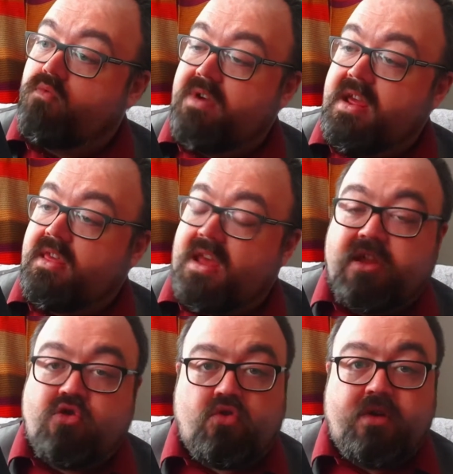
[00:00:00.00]
read and
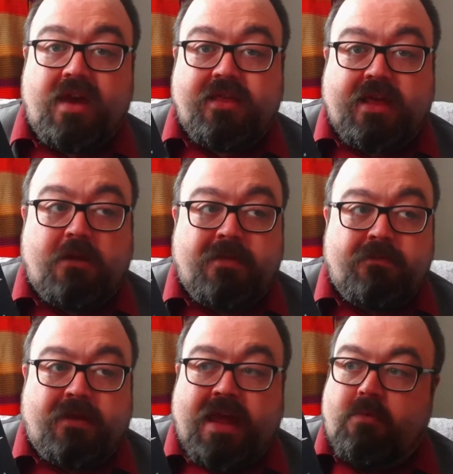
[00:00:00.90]
enjoy and tell
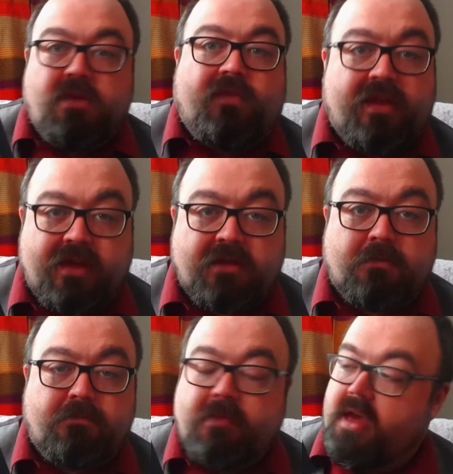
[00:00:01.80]
people how wonderful it
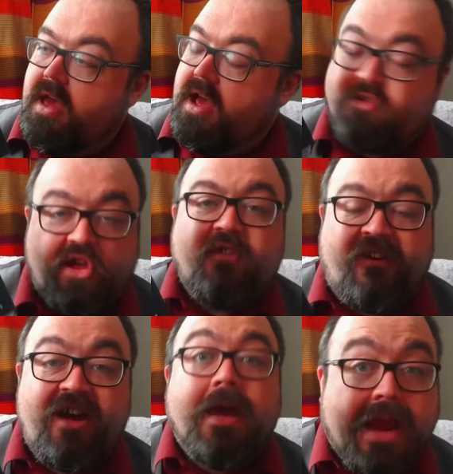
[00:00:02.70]
is. And so
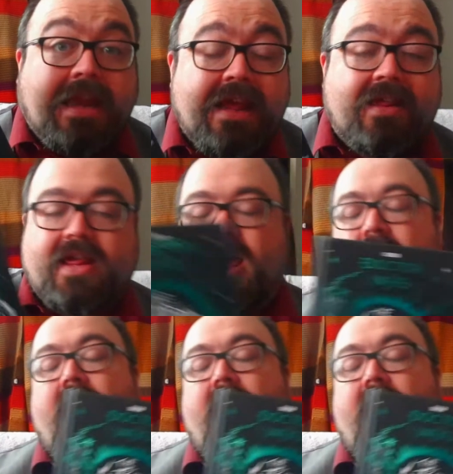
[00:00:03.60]
far, it is.